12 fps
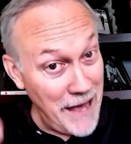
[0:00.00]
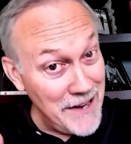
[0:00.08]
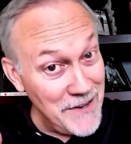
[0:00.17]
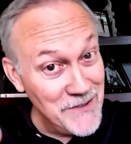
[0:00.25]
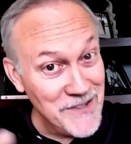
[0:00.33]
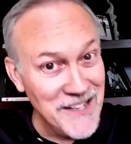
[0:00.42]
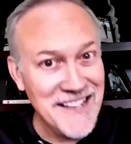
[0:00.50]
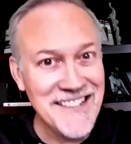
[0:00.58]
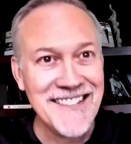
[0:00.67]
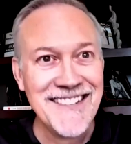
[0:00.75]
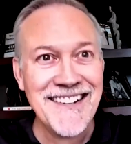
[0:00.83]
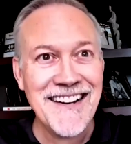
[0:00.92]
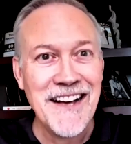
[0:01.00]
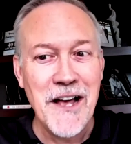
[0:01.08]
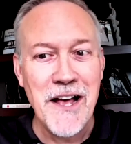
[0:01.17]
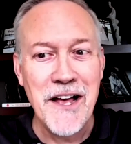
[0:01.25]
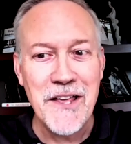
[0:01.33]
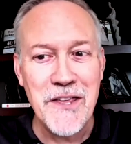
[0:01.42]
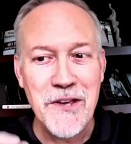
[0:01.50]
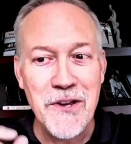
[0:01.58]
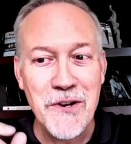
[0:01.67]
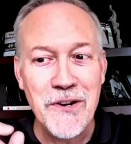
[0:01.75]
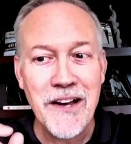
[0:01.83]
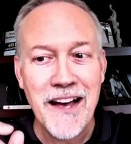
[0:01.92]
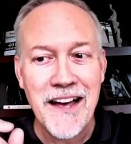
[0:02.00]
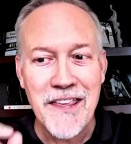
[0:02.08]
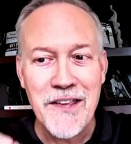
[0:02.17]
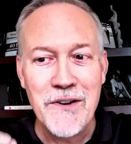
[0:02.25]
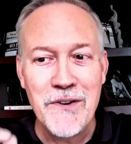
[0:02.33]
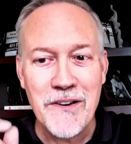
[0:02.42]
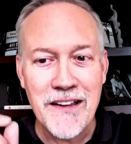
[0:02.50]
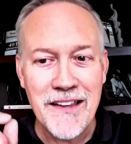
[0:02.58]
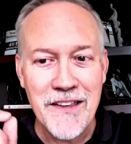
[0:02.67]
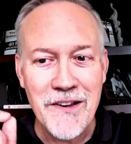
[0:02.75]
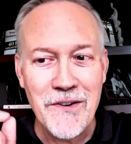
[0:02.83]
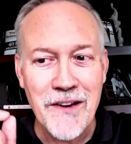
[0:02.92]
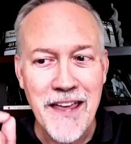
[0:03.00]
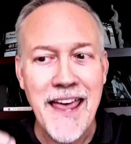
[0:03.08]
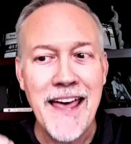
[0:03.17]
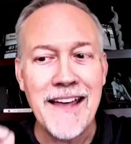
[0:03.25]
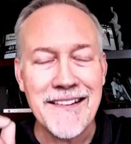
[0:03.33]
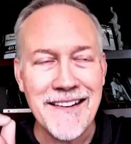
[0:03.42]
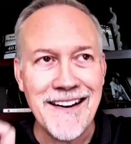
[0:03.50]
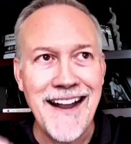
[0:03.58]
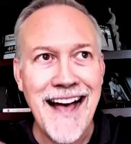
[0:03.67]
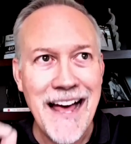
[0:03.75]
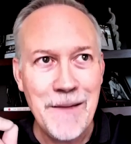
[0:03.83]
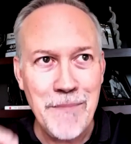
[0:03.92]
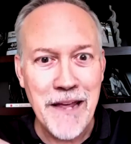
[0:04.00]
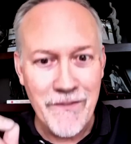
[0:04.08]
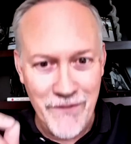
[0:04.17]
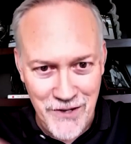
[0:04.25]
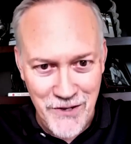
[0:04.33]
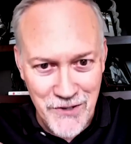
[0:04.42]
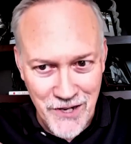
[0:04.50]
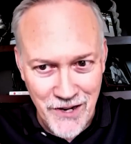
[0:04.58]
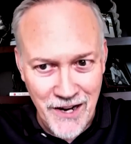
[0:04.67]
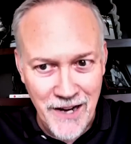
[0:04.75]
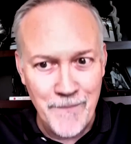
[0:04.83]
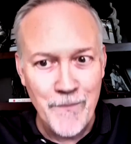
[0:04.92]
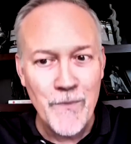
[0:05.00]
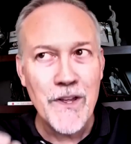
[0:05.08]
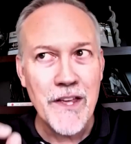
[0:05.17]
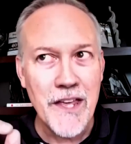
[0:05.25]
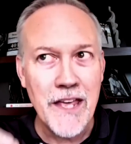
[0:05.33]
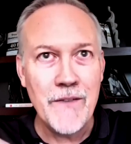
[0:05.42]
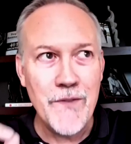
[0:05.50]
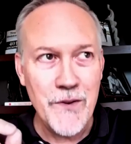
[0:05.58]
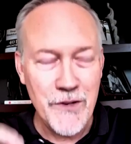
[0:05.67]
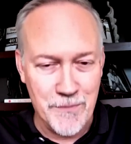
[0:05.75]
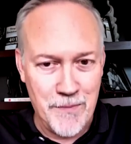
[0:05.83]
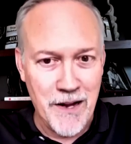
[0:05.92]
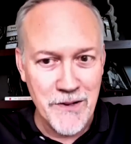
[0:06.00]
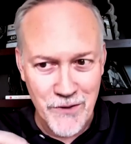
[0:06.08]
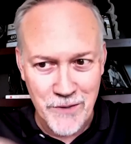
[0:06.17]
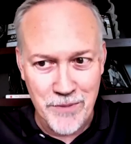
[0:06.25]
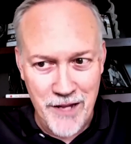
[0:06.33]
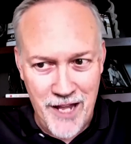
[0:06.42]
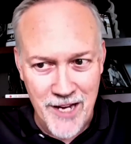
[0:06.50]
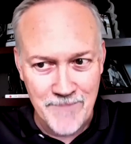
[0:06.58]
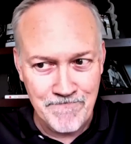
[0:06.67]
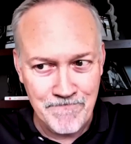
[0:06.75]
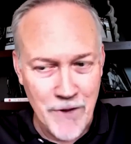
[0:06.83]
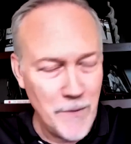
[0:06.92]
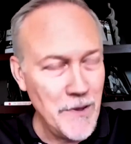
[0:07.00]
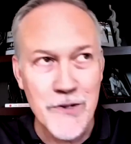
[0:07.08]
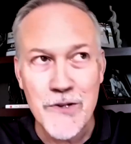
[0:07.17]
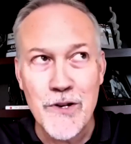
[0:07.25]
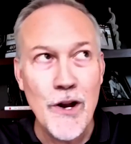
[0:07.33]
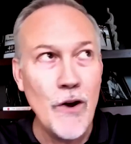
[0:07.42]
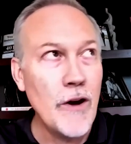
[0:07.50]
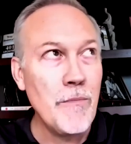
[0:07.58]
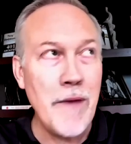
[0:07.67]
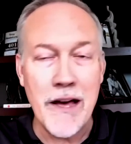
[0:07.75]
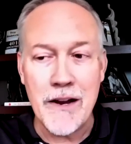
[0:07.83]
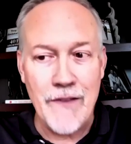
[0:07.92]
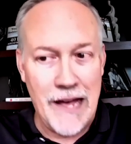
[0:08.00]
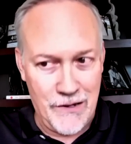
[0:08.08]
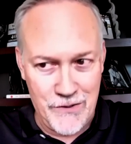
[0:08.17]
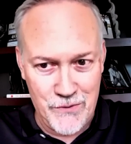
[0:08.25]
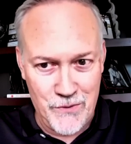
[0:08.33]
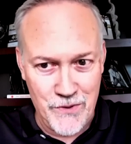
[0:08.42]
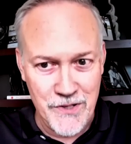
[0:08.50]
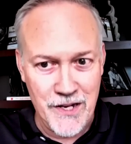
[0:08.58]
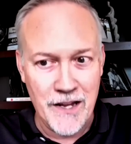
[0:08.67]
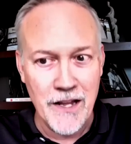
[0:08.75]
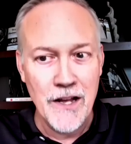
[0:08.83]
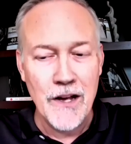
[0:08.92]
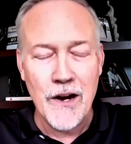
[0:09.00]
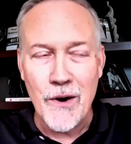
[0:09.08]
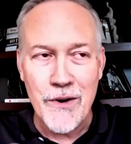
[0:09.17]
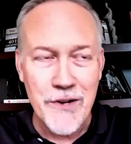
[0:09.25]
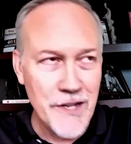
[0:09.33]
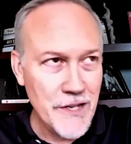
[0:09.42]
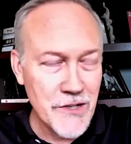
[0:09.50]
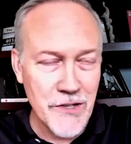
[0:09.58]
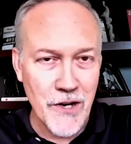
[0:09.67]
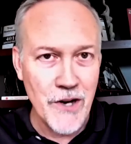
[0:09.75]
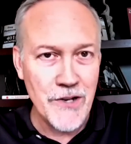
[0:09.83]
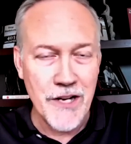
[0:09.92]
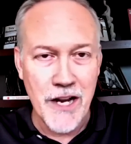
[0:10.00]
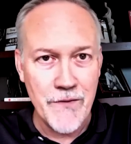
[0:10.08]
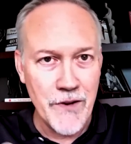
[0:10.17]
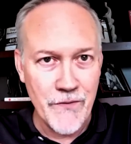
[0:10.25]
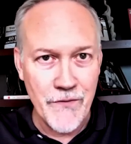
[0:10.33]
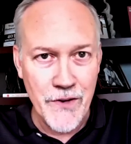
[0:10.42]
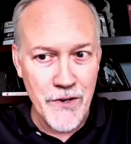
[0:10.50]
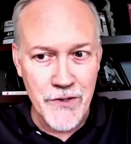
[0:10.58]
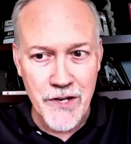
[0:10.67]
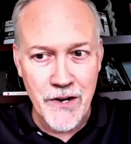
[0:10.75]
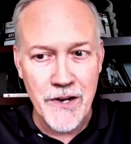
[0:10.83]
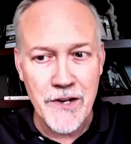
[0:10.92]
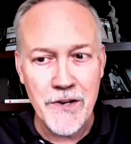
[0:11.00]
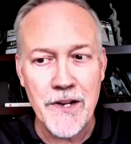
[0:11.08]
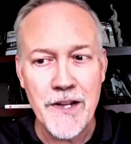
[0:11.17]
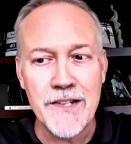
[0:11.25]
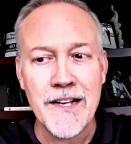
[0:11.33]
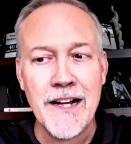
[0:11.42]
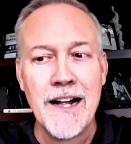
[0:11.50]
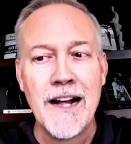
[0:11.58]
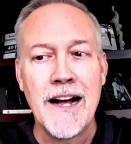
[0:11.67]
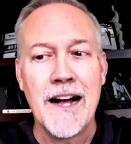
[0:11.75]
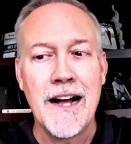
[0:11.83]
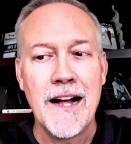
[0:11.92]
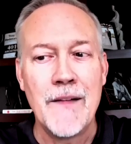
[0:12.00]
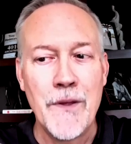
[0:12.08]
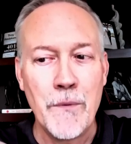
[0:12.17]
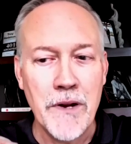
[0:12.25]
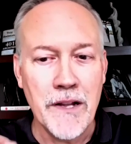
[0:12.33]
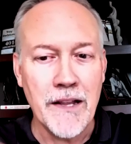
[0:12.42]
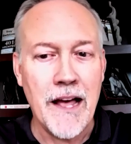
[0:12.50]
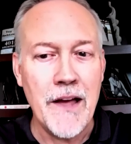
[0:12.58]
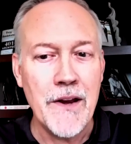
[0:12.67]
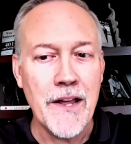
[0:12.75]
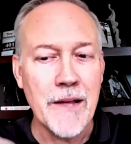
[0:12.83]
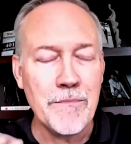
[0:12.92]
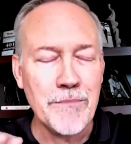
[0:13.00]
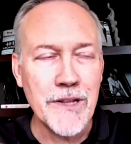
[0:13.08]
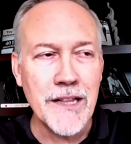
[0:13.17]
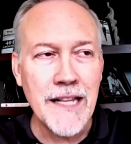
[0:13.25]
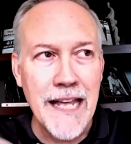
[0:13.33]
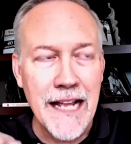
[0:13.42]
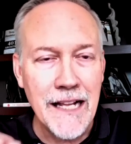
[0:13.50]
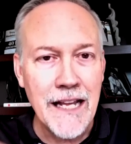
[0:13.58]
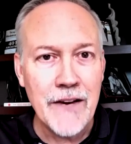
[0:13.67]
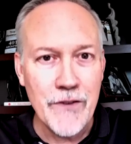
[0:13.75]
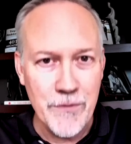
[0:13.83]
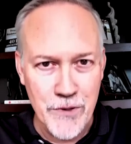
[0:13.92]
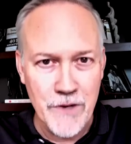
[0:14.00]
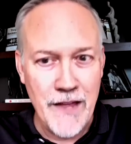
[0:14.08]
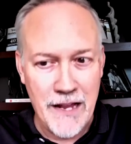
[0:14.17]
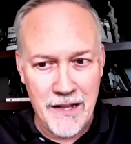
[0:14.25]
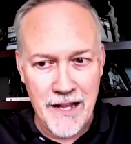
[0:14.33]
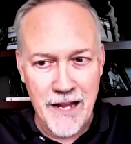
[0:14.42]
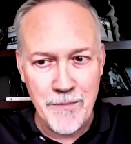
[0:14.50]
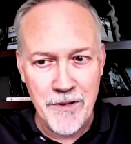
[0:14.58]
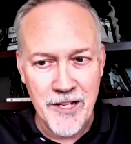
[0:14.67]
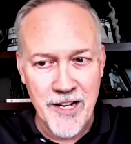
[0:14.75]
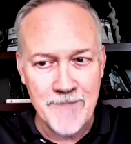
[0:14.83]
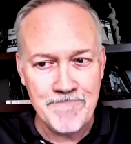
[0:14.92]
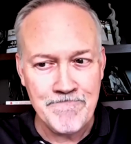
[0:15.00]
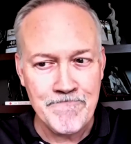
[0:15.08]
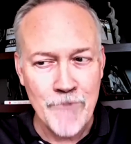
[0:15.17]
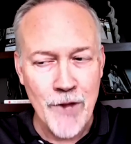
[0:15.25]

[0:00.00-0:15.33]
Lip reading: Bad news is you can't not be a fiduciary if you sponsor a plan. I mean, there's no amount of outsourcing or discharging of your fiduciary duties that would allow you to completely remove that liability.